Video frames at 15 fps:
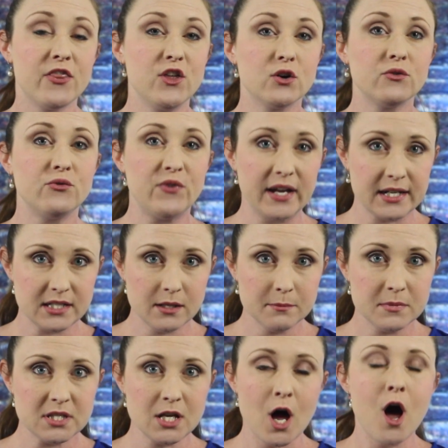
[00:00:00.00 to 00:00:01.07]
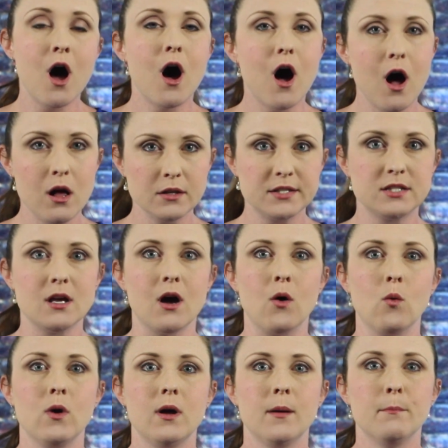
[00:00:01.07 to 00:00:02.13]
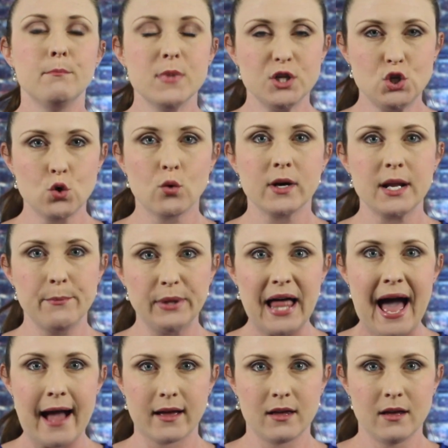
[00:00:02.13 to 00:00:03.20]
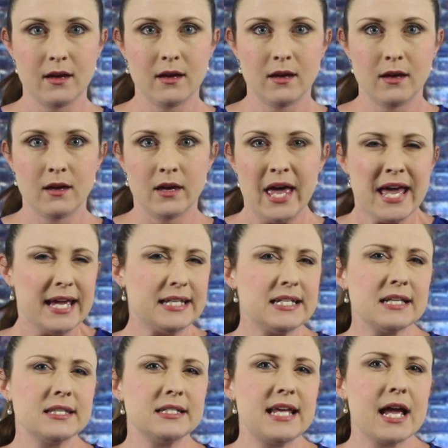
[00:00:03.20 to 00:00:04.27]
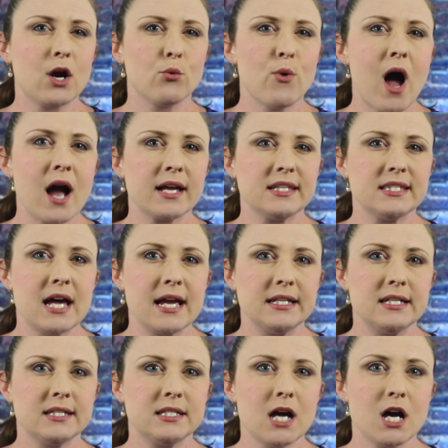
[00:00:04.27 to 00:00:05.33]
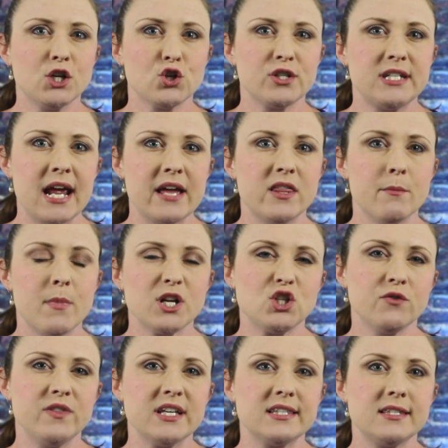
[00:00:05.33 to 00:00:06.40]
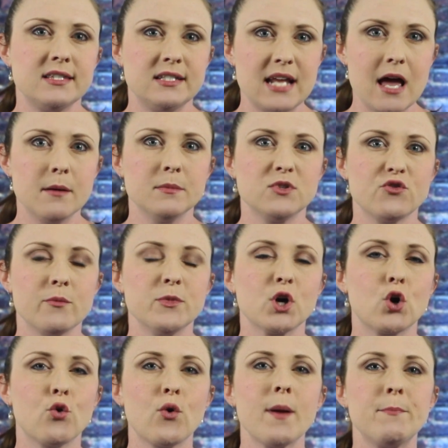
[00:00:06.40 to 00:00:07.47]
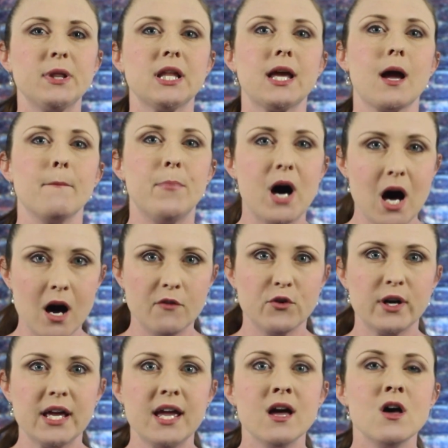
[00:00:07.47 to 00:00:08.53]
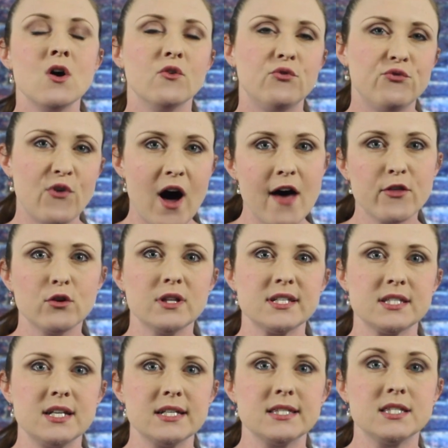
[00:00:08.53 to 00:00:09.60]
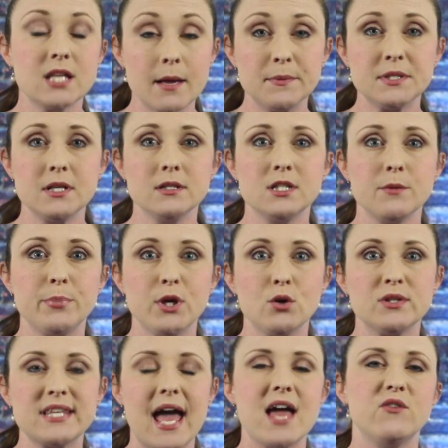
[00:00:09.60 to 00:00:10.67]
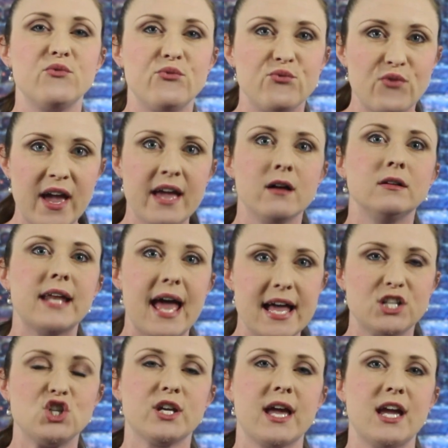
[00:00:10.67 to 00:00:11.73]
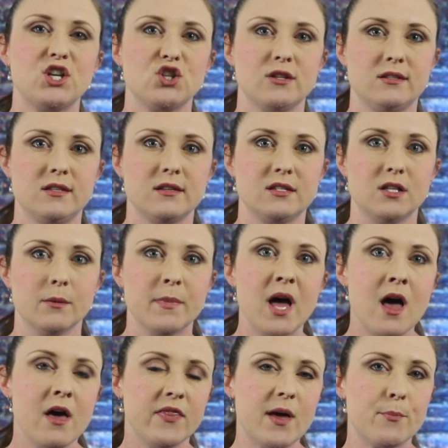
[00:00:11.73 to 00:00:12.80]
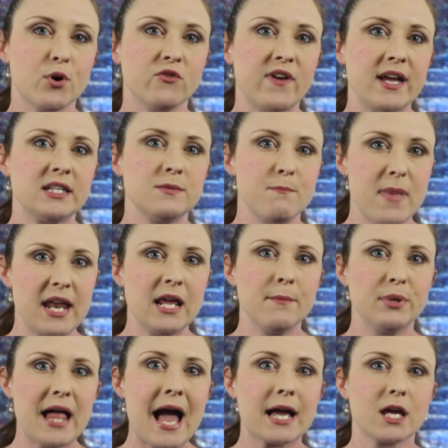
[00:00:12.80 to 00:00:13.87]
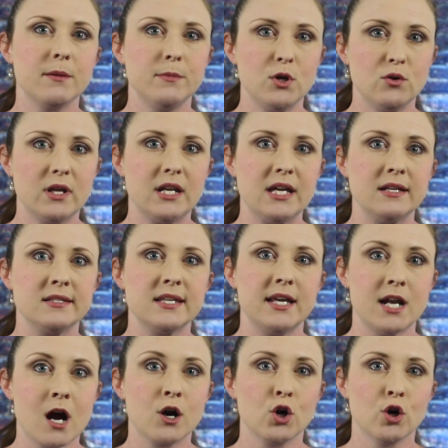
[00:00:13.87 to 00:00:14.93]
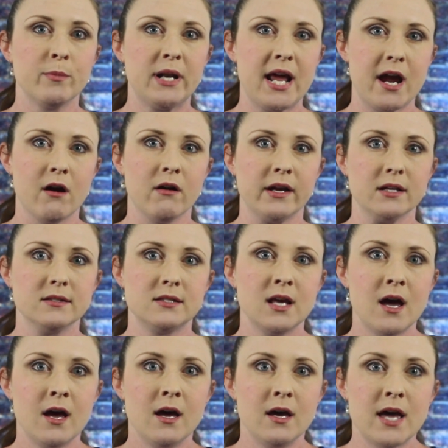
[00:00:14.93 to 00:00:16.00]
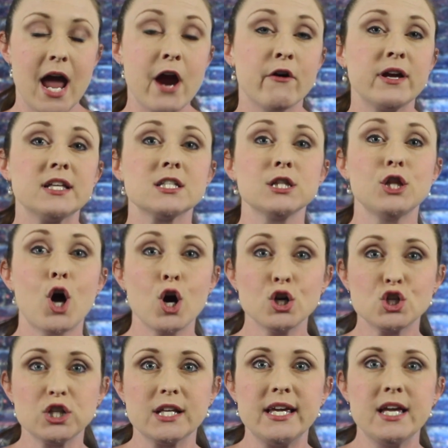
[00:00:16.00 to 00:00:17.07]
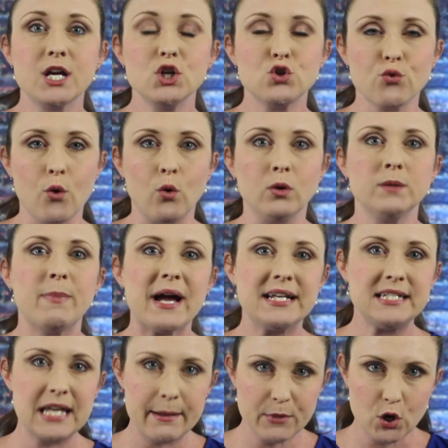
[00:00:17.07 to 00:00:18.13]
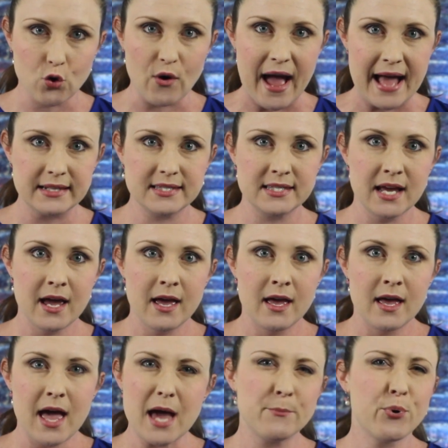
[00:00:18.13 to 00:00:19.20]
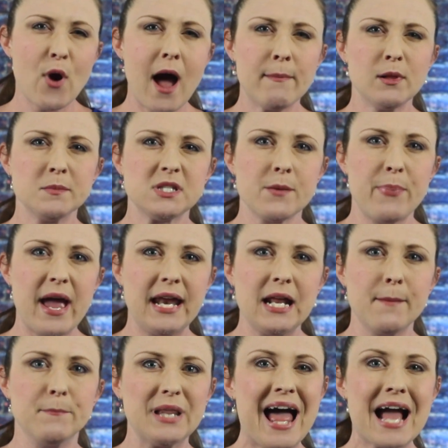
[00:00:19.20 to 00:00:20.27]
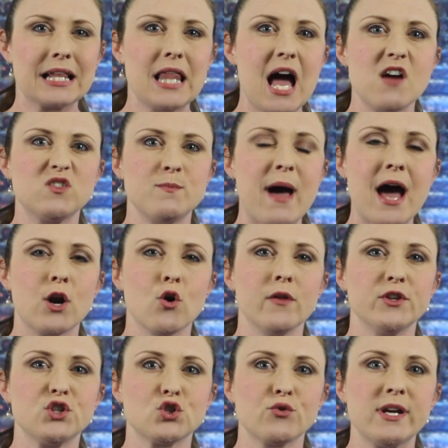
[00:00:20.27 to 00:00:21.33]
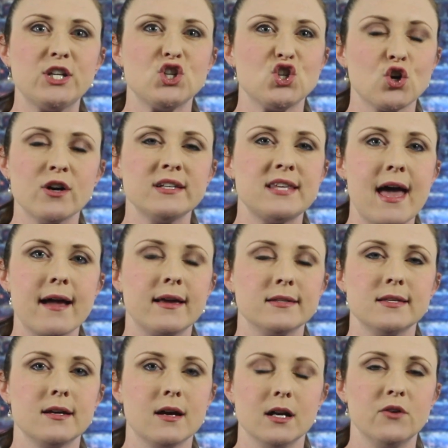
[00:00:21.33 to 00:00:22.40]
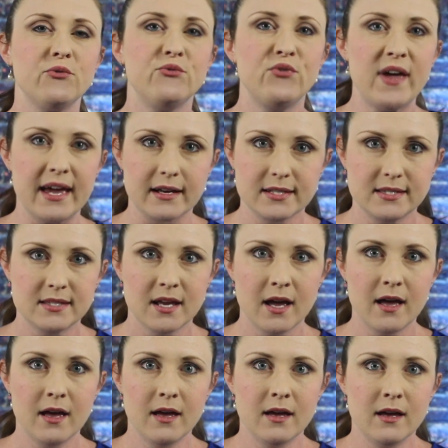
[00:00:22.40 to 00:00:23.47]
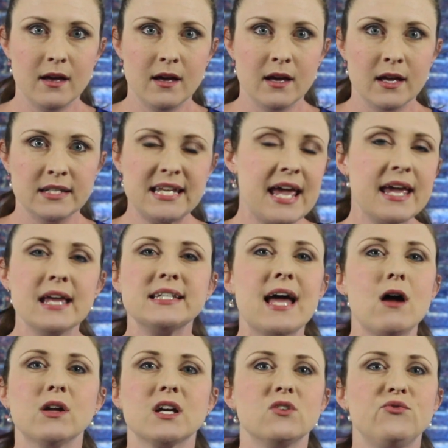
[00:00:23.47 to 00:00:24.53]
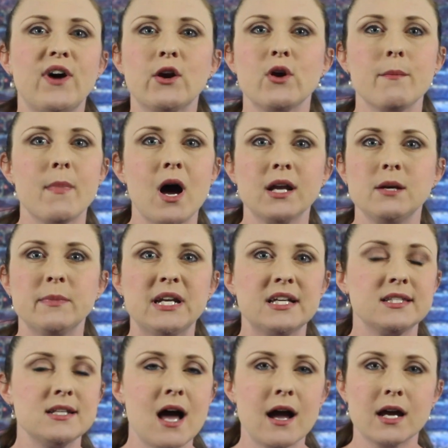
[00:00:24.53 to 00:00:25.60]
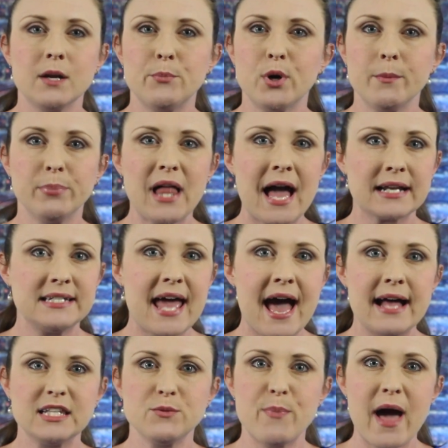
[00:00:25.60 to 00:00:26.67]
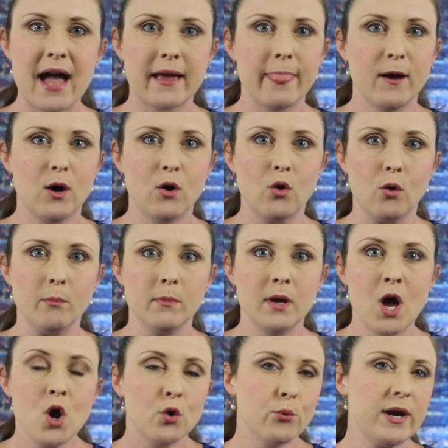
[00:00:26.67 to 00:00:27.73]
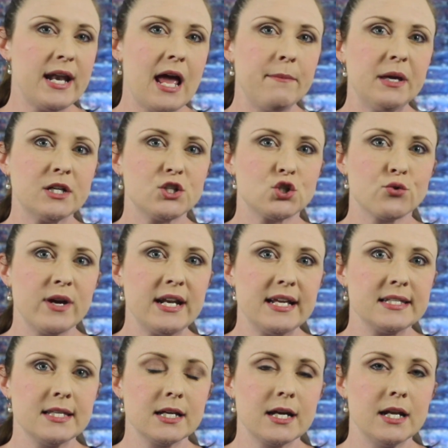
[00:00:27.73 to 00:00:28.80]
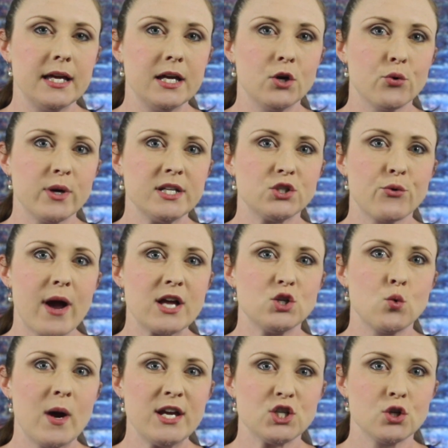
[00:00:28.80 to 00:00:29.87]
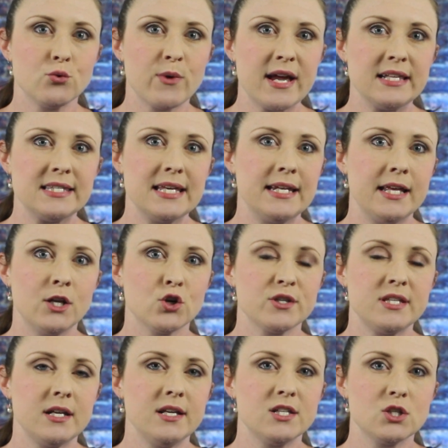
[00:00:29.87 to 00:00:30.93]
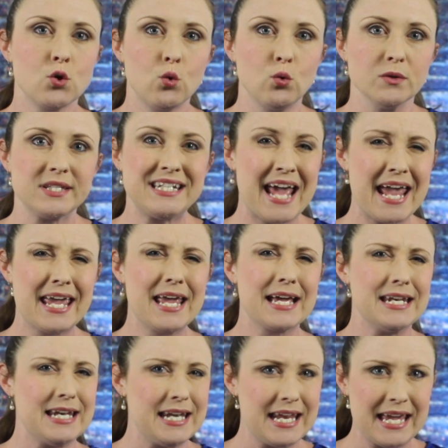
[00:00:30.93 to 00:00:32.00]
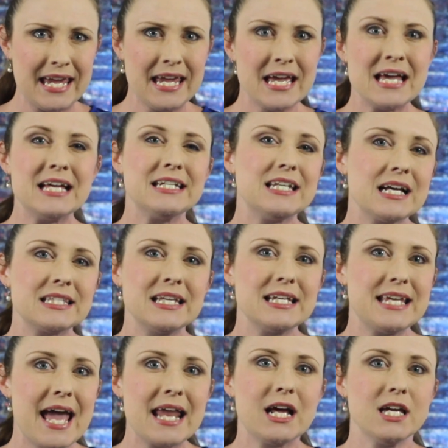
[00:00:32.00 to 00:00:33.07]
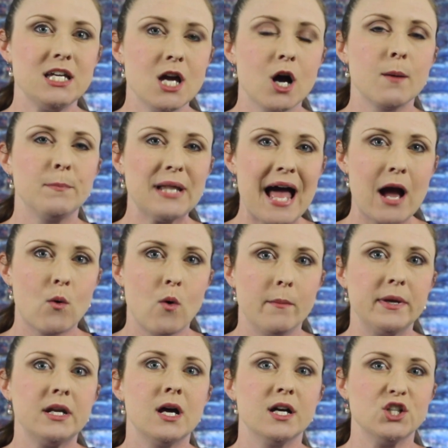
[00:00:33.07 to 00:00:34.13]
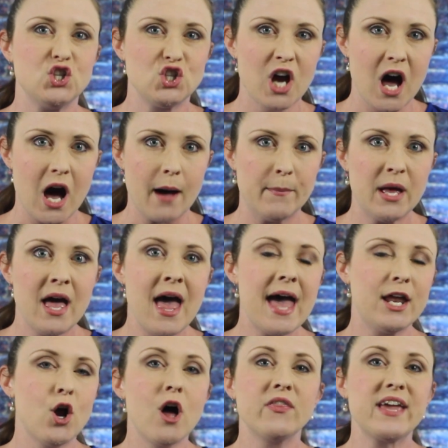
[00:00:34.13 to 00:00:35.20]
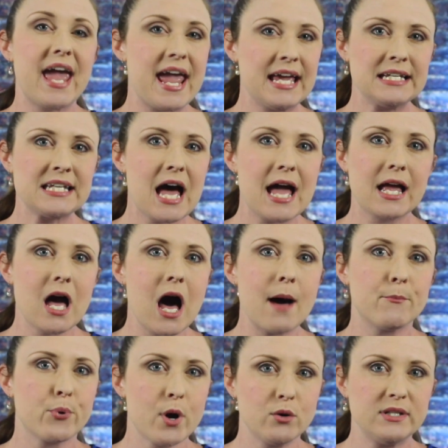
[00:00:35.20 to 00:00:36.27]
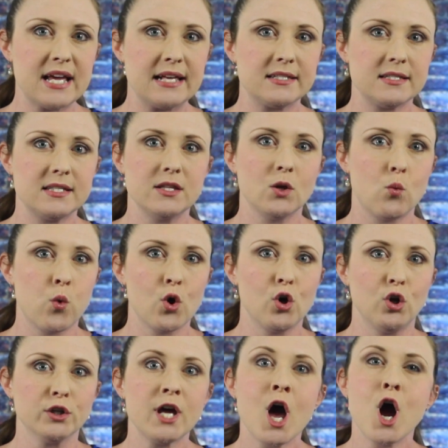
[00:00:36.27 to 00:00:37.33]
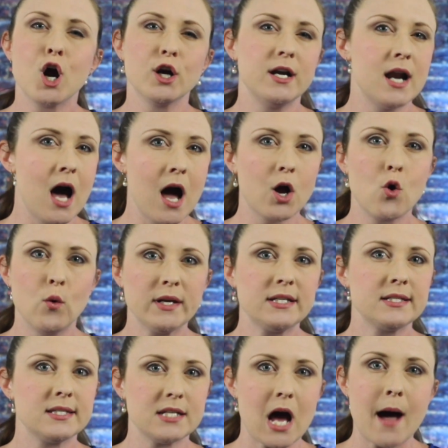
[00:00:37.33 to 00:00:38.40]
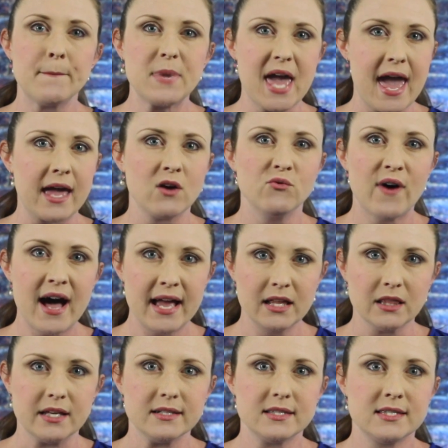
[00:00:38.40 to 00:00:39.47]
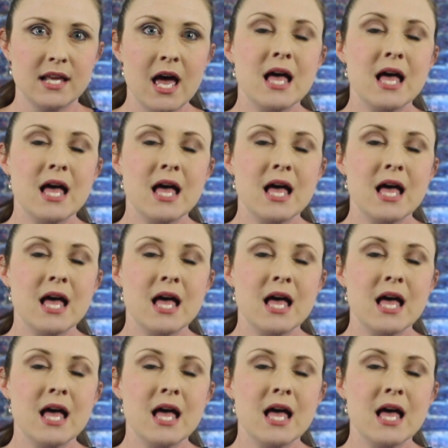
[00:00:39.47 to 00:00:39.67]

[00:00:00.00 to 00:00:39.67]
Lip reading: Their victims, also majority black. It doesn't take a rocket scientist to understand that much of this stems from the crippling poverty, fatherlessness, substance abuse, and failed education system that pervades many black communities in our urban areas. Areas largely controlled by Democrats. And problems that painting Black Lives Matter on the street sure as heck isn't gonna fix. Taking down a Confederate monument is not going to put black dads back in the home. Renaming a street isn't going to increase graduation rates in inner city schools. Taking a knee doesn't get a young black woman a job. And all the anti-cop protests in the world are not going to stop gang violence.